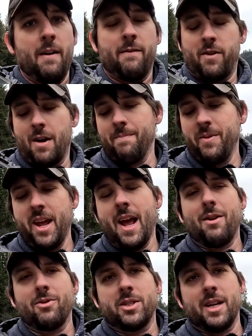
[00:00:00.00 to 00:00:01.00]
from the
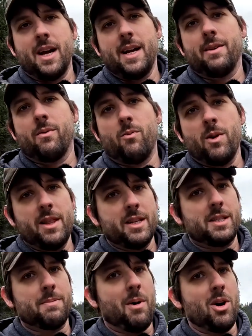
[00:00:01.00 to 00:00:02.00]
outside with a
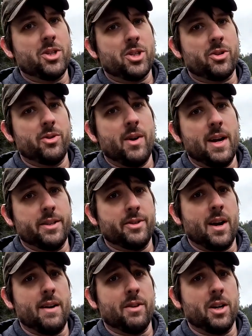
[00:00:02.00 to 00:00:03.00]
small screw head
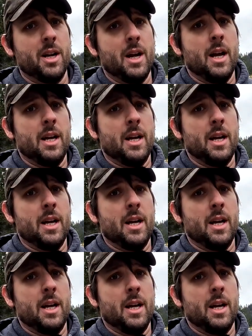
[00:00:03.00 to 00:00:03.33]
driver.